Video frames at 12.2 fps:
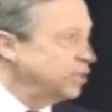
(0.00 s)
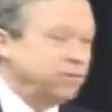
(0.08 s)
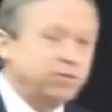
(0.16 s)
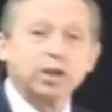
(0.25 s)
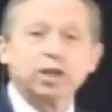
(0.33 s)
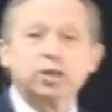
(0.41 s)

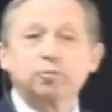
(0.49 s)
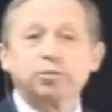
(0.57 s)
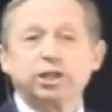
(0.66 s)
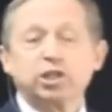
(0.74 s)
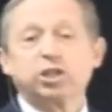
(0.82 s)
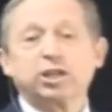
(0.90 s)
It's a fairly
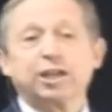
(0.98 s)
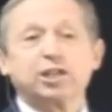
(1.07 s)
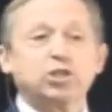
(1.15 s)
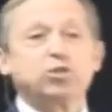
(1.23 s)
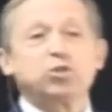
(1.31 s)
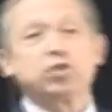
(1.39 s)
complex thing.
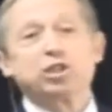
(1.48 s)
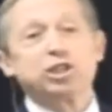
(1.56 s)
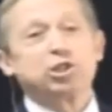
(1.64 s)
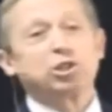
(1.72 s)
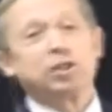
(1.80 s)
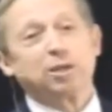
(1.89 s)
It has
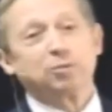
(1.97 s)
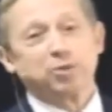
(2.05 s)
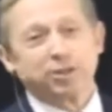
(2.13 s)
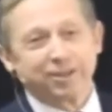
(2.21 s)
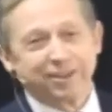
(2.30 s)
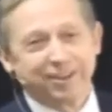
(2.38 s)
13
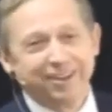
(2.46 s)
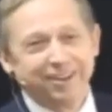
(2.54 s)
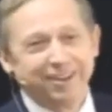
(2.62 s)
steps in it.